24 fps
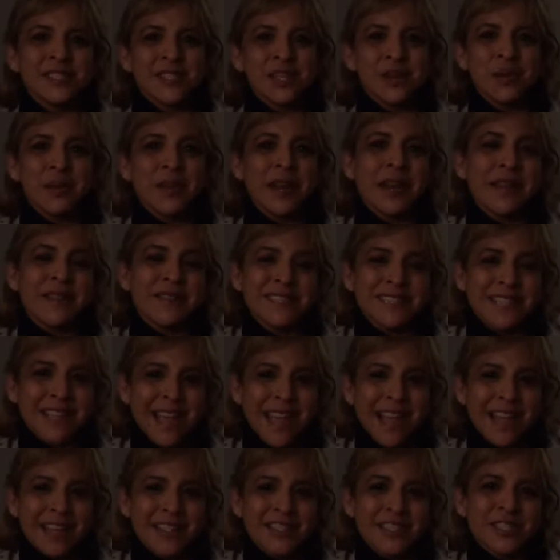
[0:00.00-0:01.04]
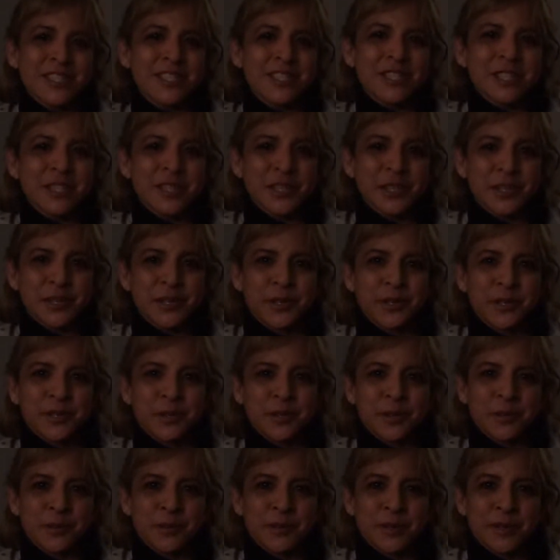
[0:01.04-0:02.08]
So when I was asked
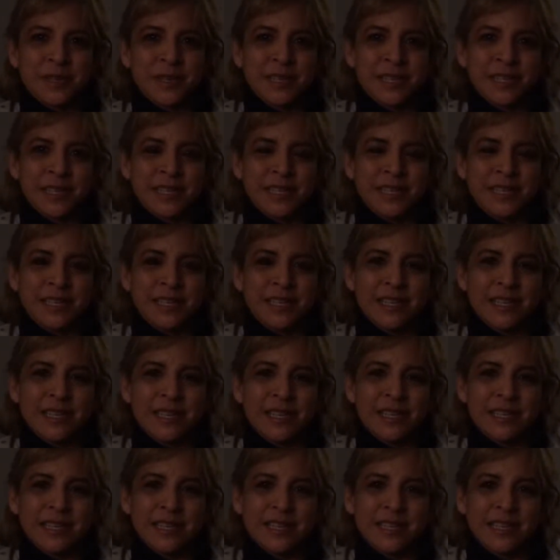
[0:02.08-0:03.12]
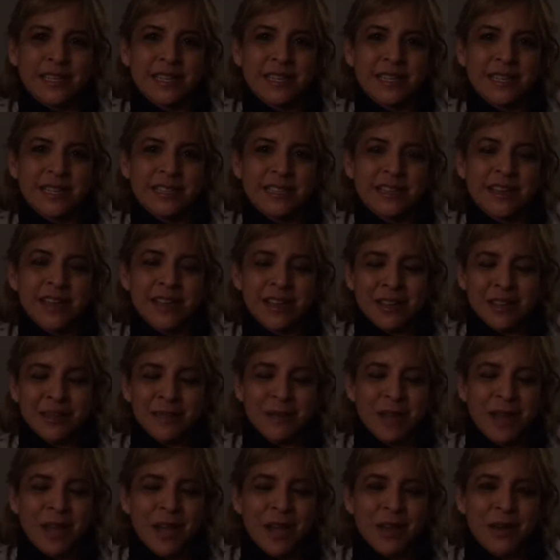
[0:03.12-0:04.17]
to talk
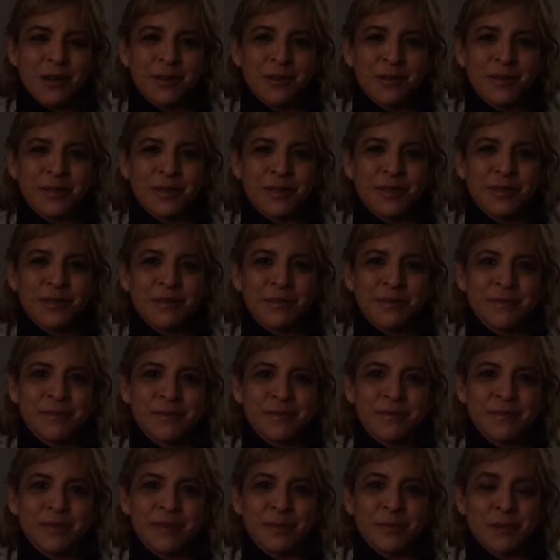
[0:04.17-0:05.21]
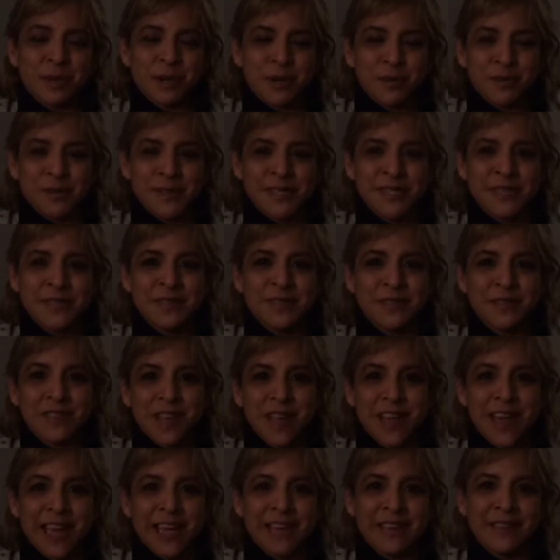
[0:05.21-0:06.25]
about the purpose of
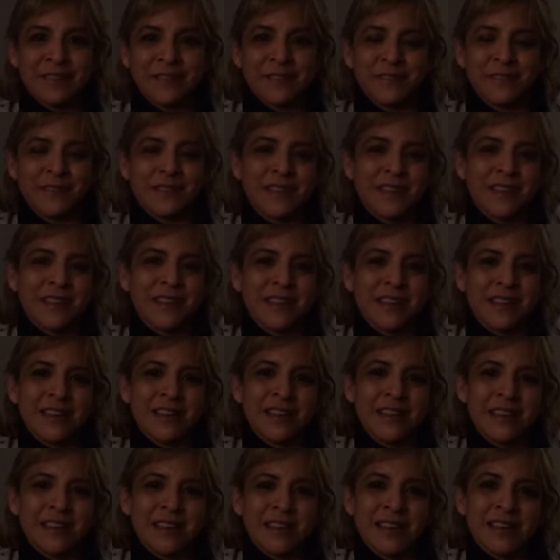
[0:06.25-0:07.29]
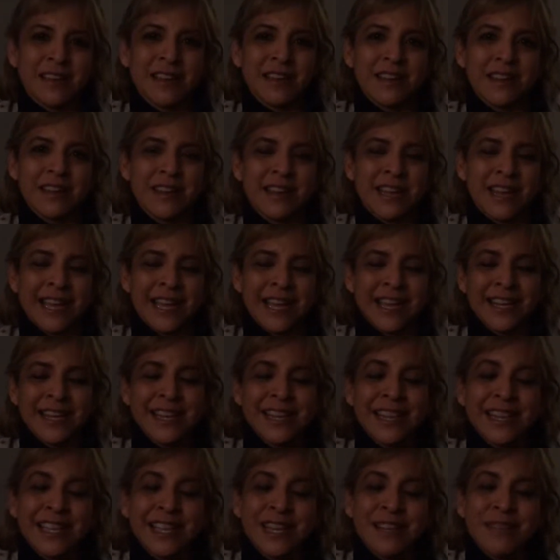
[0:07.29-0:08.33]
life, I had
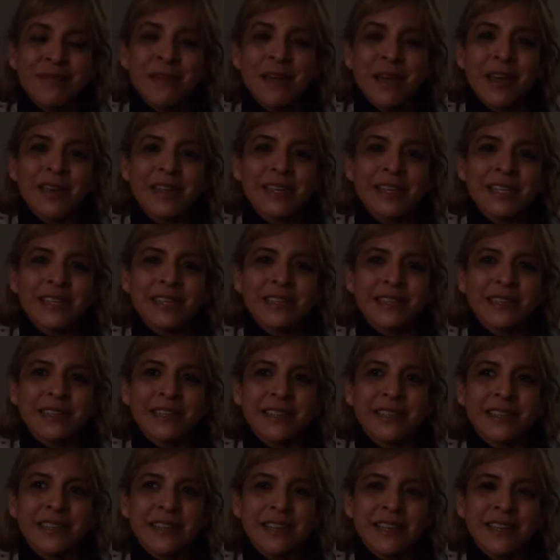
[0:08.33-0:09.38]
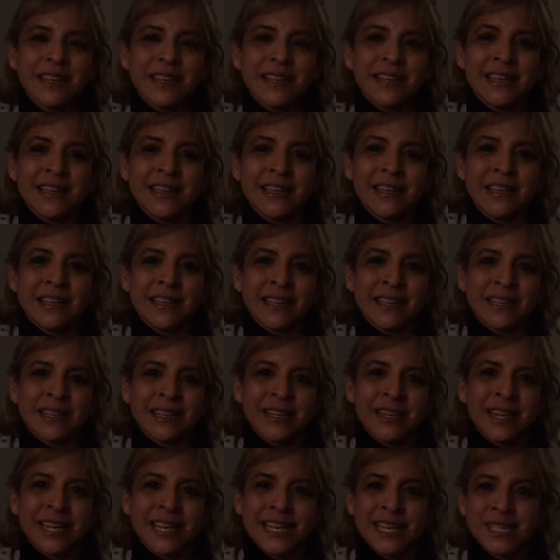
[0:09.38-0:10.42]
to think about it
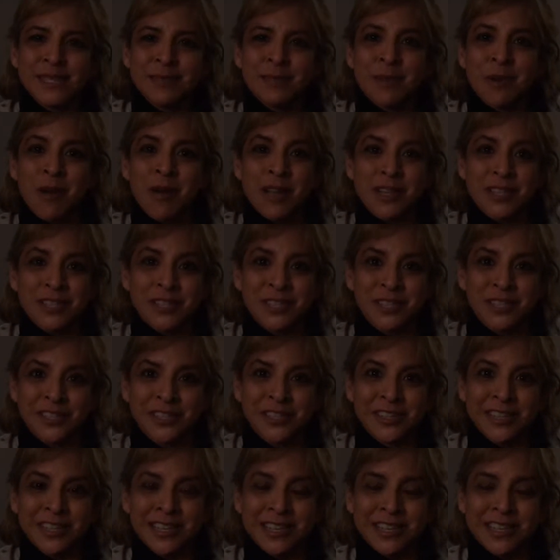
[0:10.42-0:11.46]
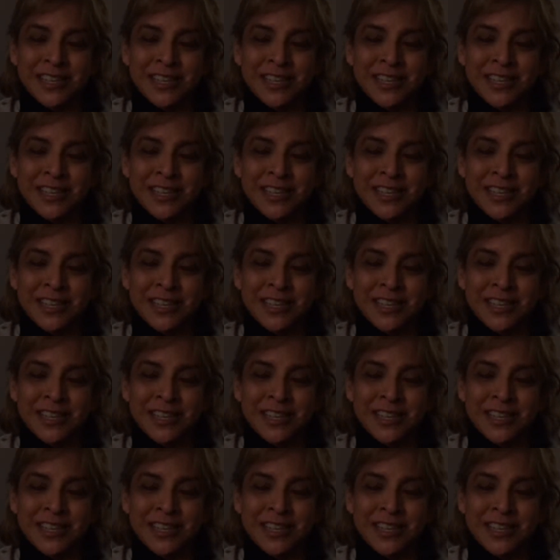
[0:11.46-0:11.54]
and I guess ponder